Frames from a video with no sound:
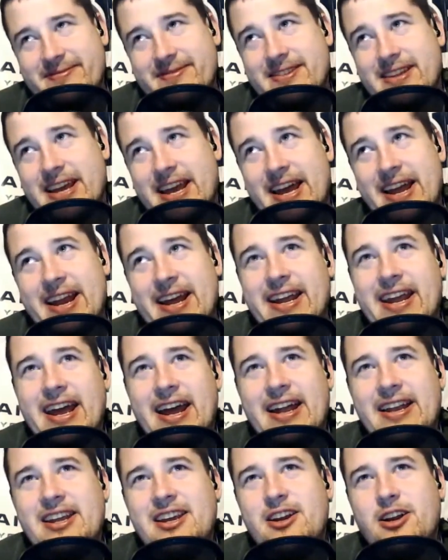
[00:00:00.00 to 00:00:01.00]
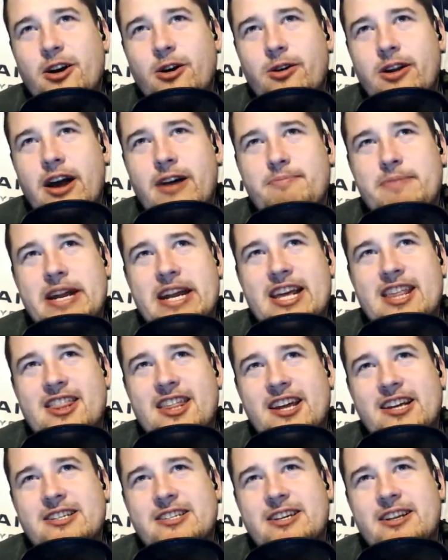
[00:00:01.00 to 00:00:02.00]
And again, you know, not many
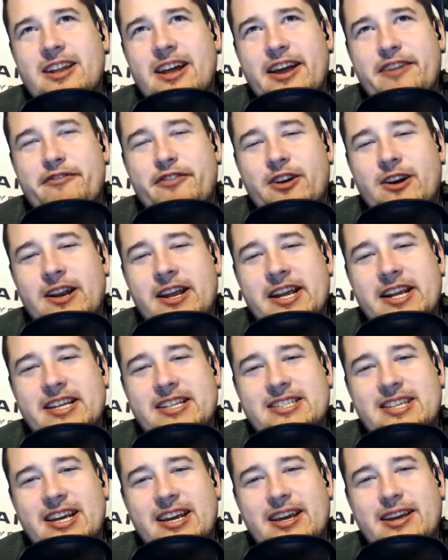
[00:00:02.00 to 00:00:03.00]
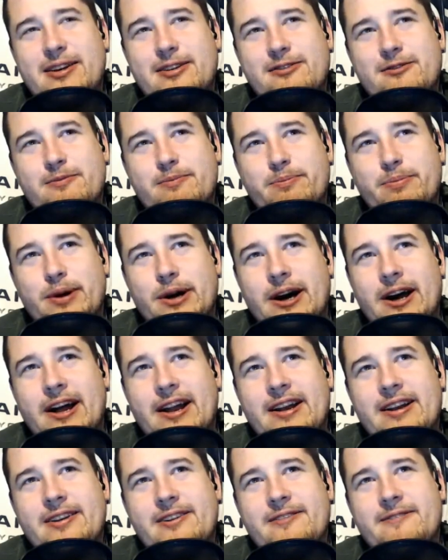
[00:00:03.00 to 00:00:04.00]
things in life are easy,
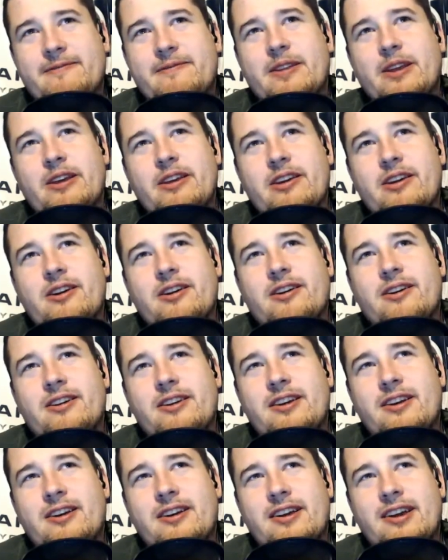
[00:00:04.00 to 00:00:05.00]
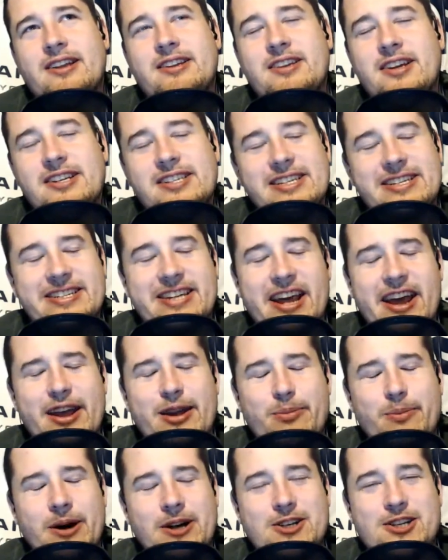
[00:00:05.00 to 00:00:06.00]
but it doesn't
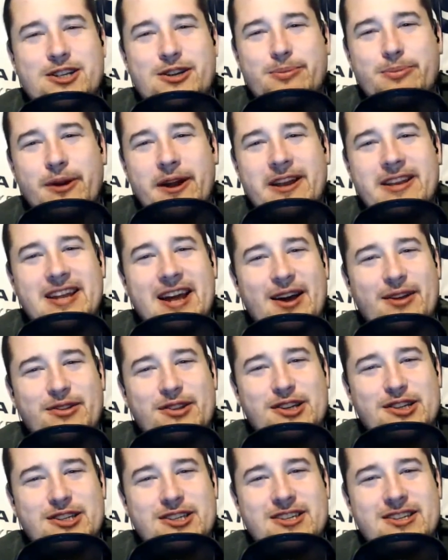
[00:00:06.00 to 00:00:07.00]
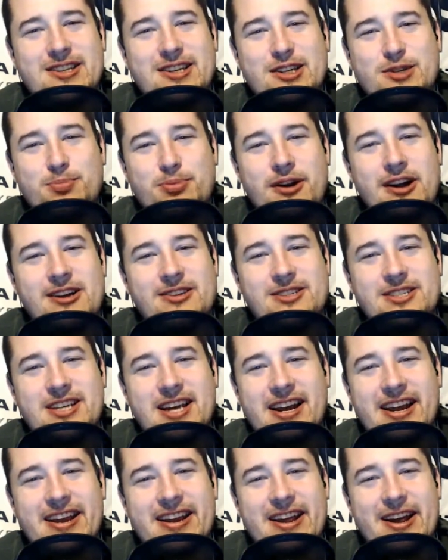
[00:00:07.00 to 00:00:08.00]
take much to break down this this Browns
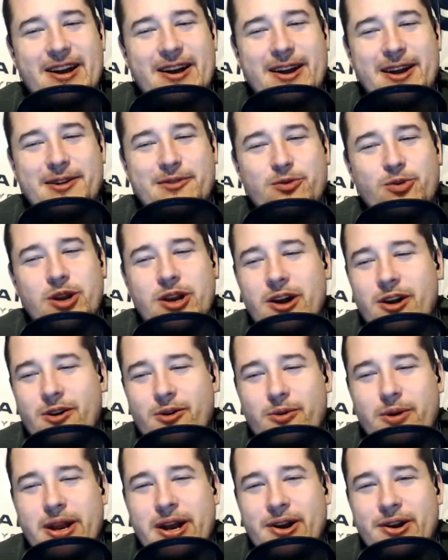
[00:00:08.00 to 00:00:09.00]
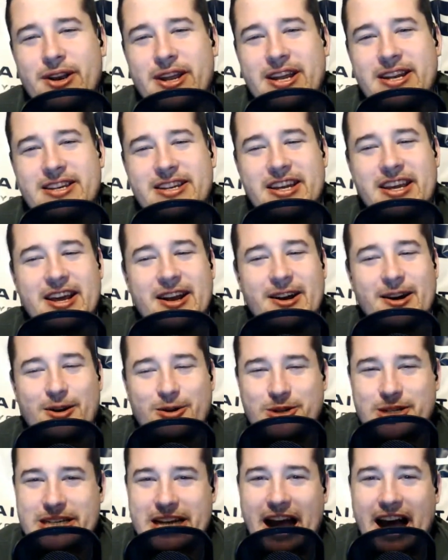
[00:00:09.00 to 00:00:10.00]
secondary. We don't we don't need to you know
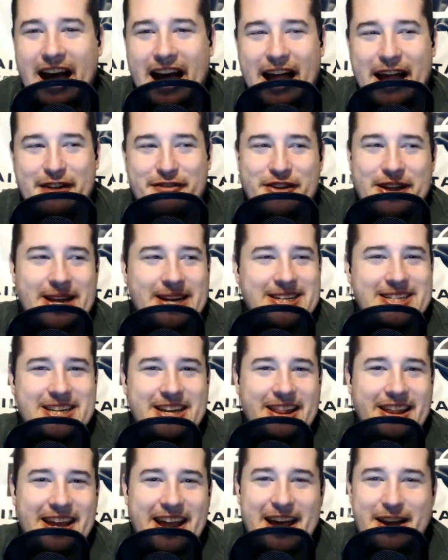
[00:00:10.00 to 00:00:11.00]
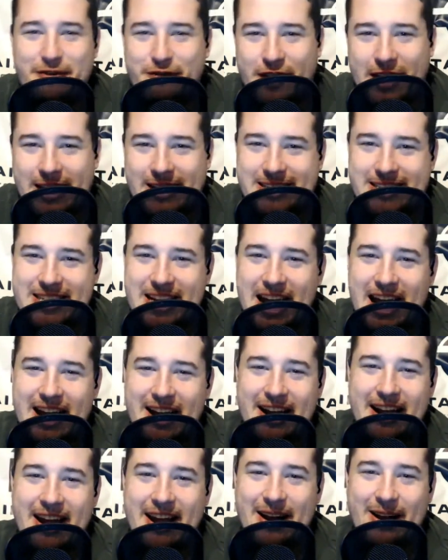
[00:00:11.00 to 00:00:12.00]
dive into the advanced
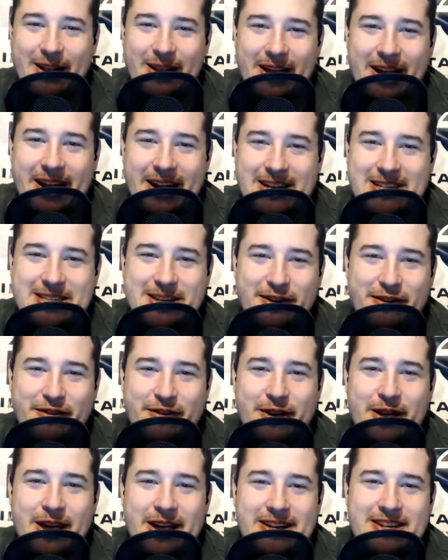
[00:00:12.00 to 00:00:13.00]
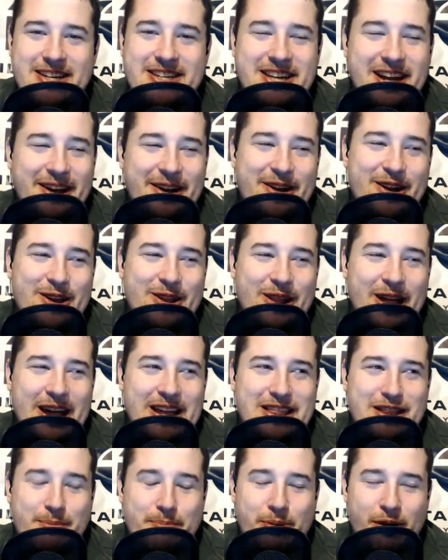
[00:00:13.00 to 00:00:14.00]
analytics of to tell you
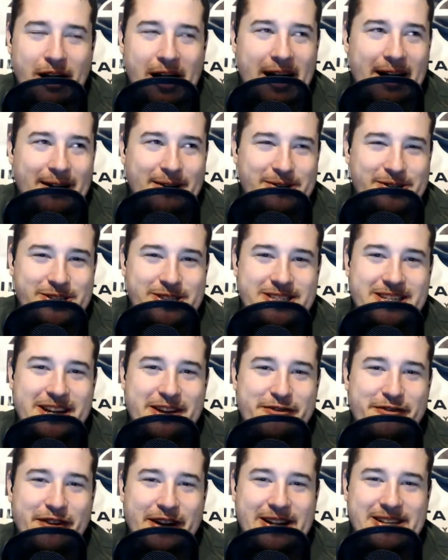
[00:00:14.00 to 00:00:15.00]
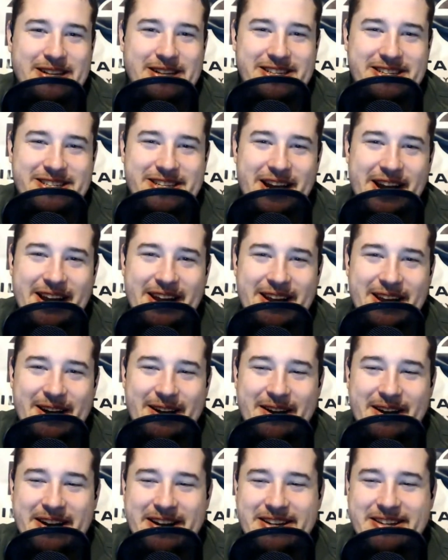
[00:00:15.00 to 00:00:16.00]
like the Browns defense and
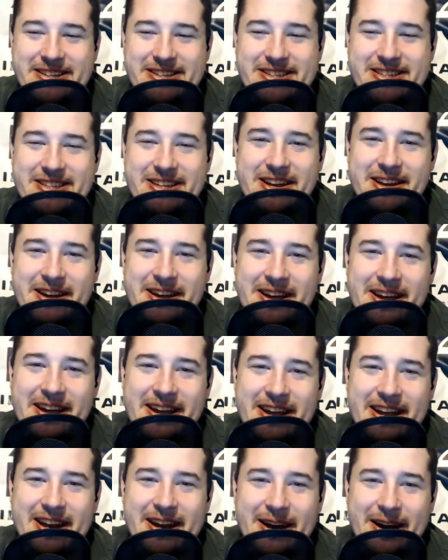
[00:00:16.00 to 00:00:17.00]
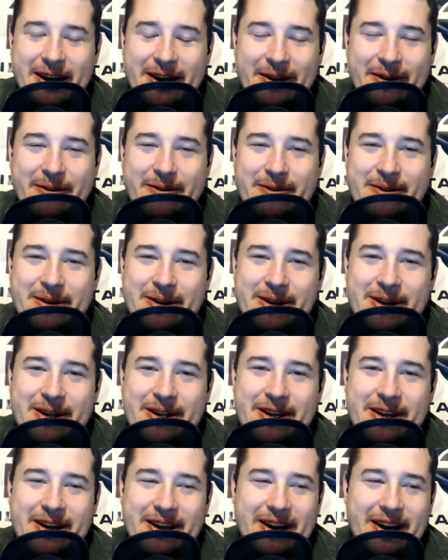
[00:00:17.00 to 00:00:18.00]
secondary is you know
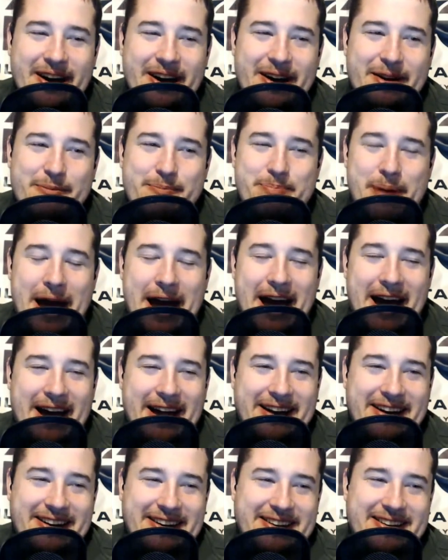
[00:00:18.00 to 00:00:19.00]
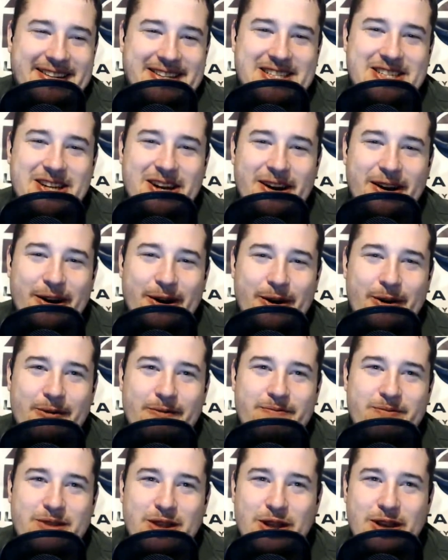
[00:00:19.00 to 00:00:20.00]
uh, bad. So
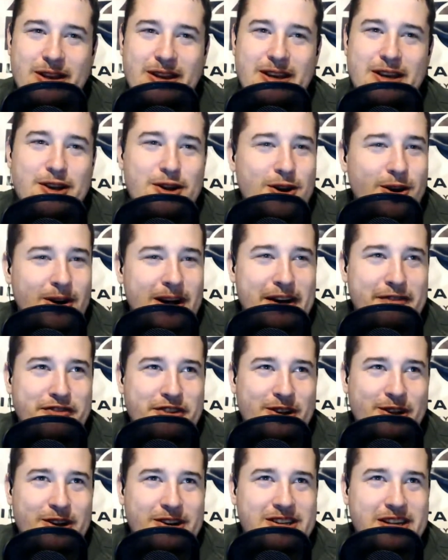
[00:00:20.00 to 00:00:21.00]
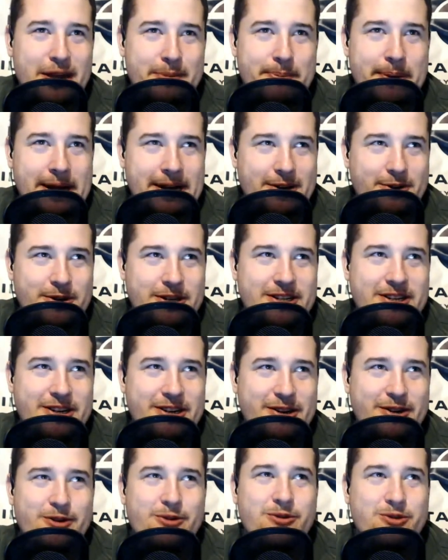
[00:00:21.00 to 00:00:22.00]
you don't have to look deep into it
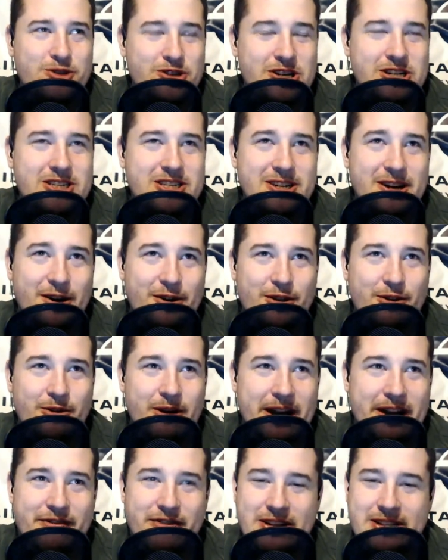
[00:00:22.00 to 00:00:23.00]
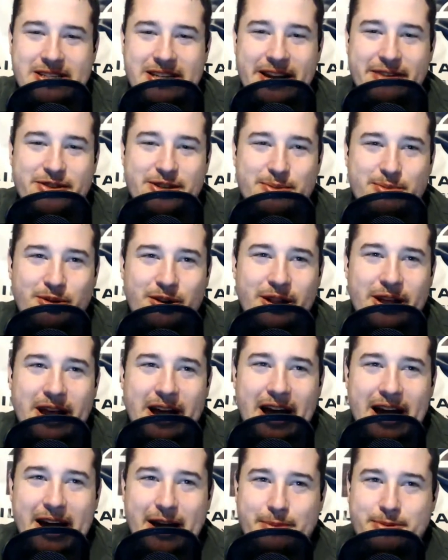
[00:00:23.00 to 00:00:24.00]
too. Just know the Ravens have some really
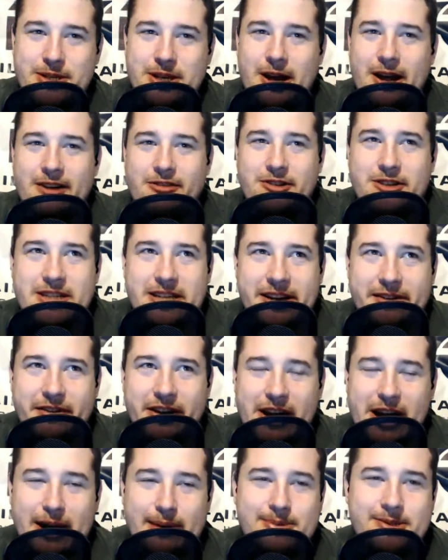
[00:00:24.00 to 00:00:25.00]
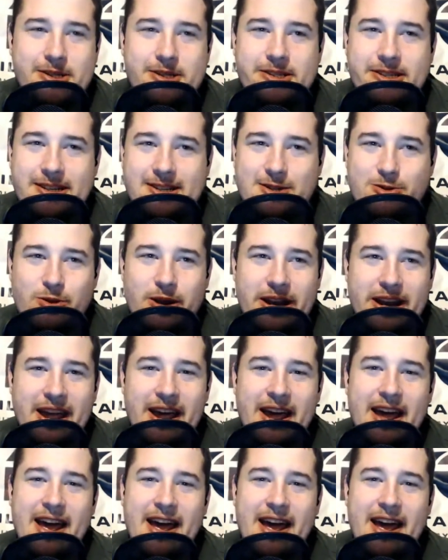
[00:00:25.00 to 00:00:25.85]
high upside receiving options this week.